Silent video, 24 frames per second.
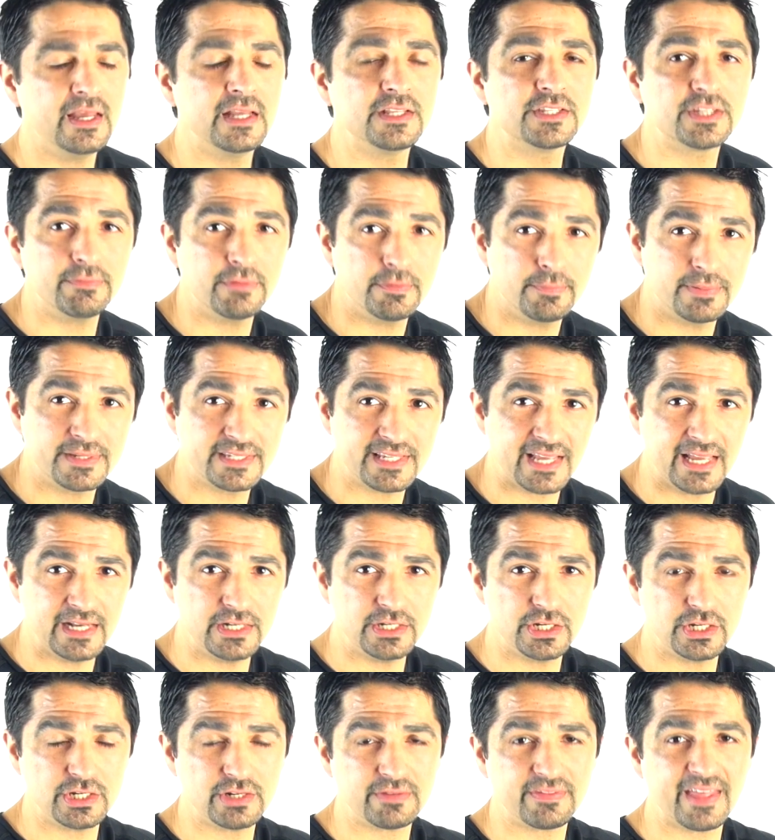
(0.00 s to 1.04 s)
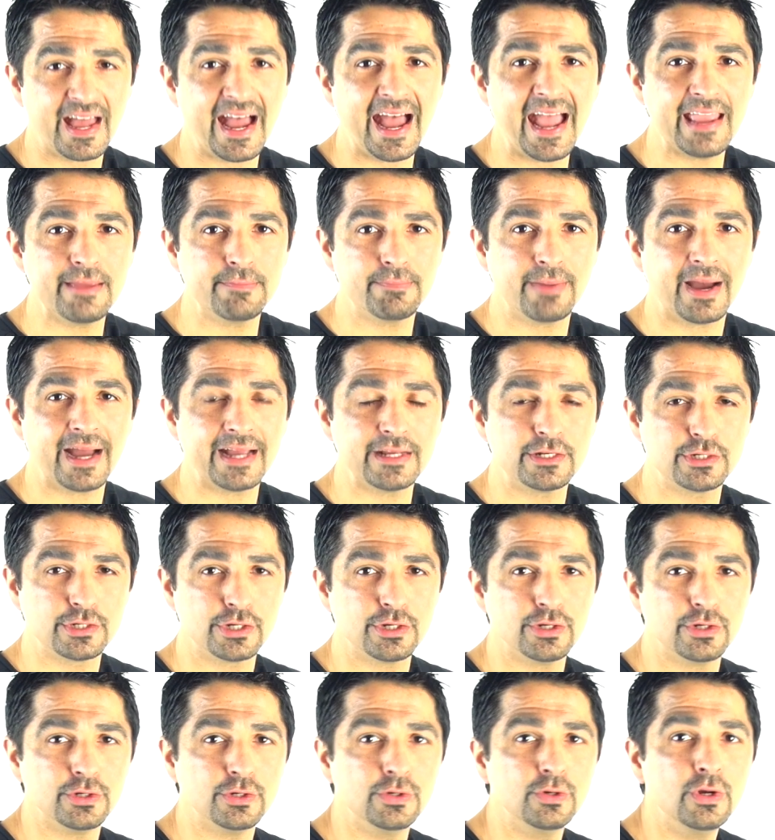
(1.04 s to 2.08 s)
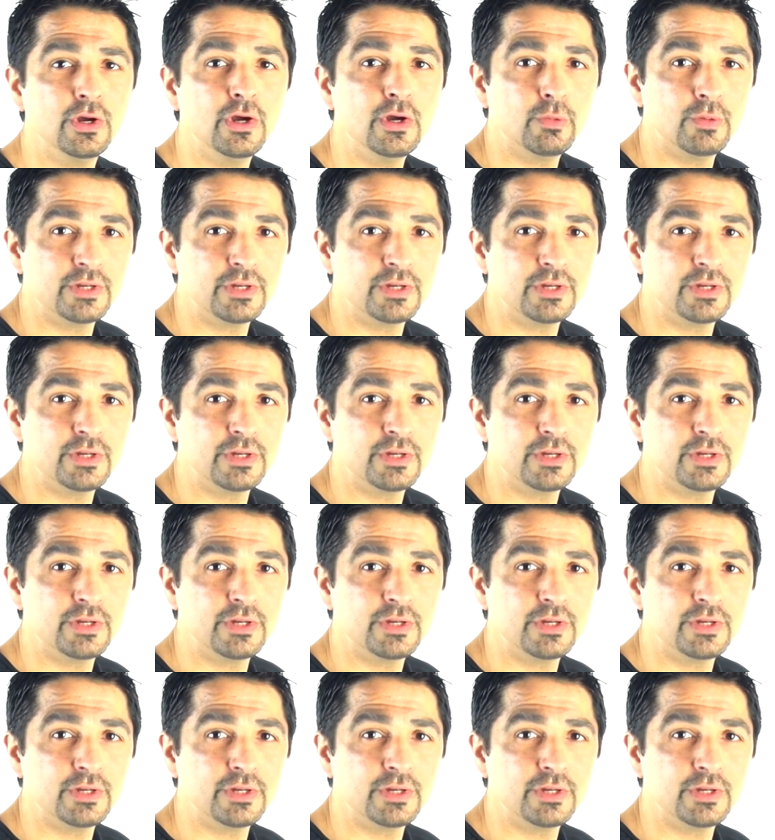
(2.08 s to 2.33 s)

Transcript: In some of the percentage of that 8x2,